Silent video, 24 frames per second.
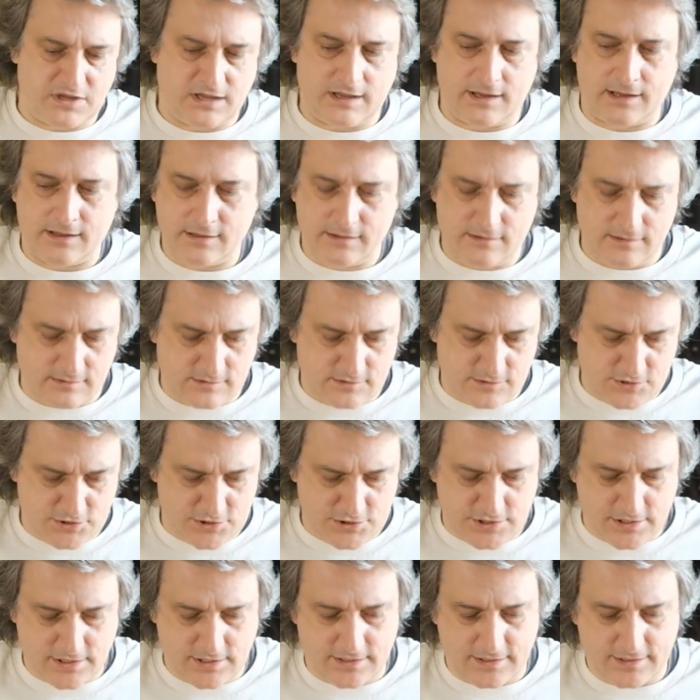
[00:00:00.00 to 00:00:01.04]
I don't
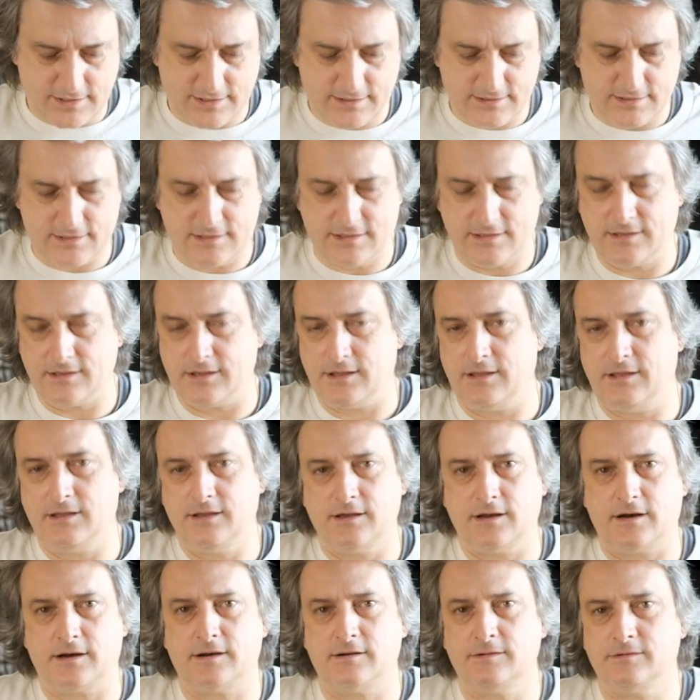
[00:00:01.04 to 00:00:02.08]
share it
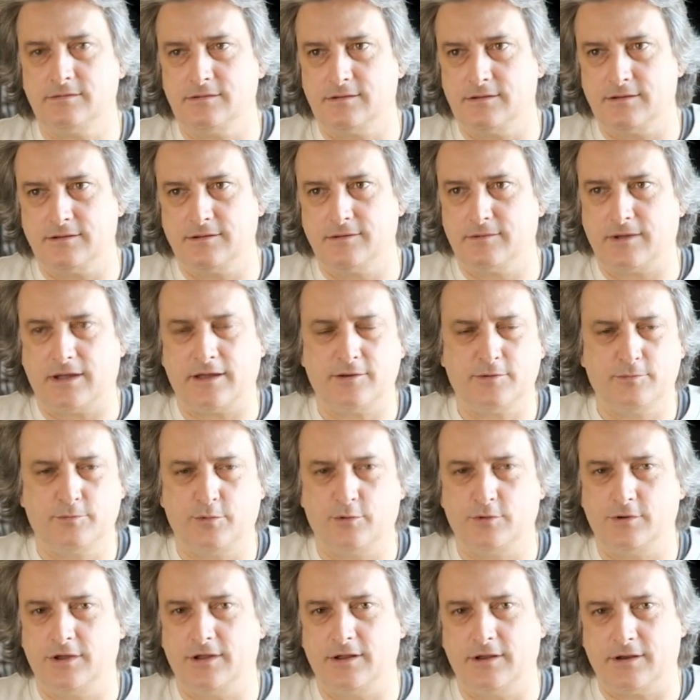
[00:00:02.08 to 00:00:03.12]
here, I don't
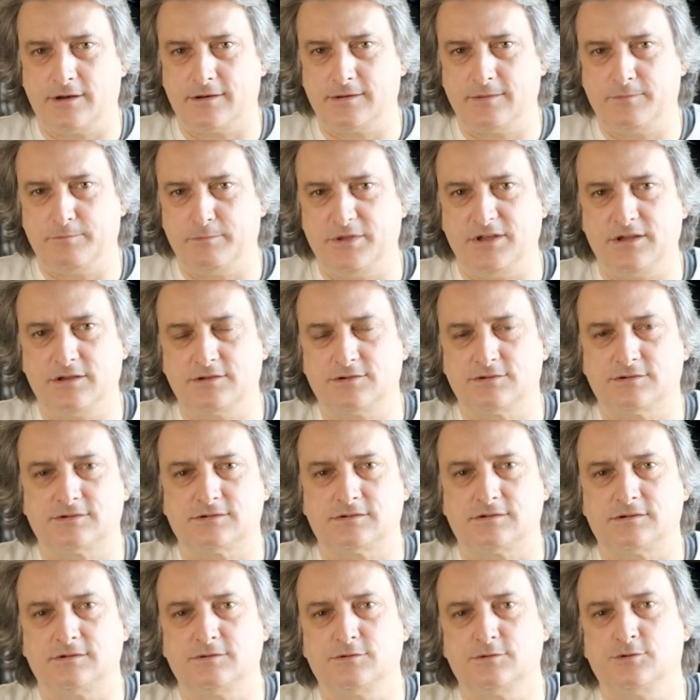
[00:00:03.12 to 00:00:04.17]
put here the pictures
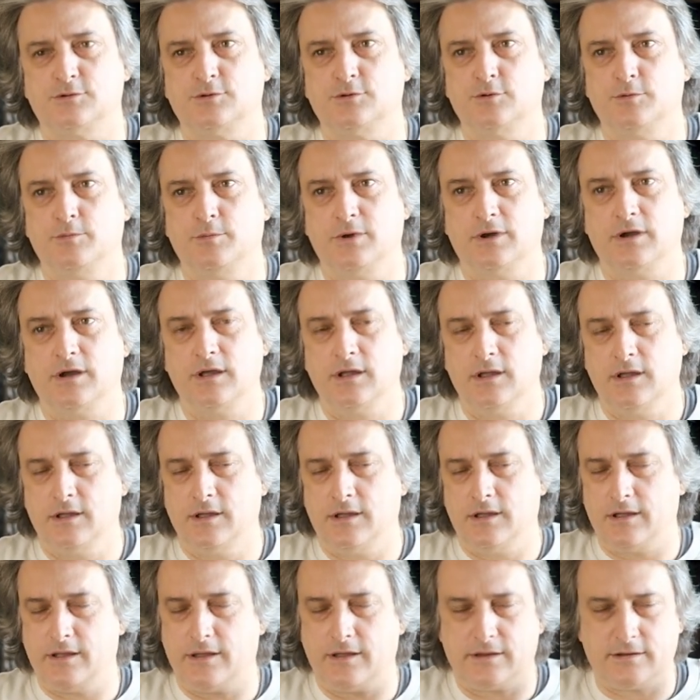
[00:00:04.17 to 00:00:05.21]
on YouTube,
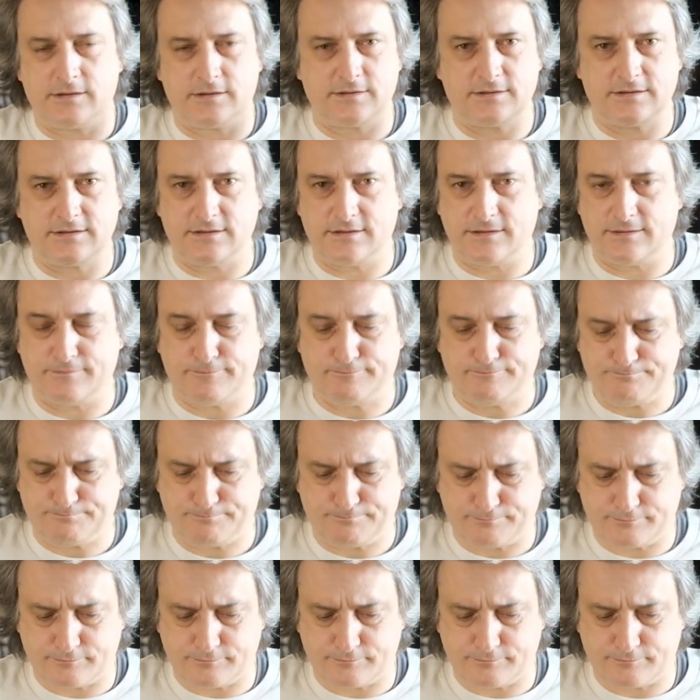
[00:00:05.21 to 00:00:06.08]
and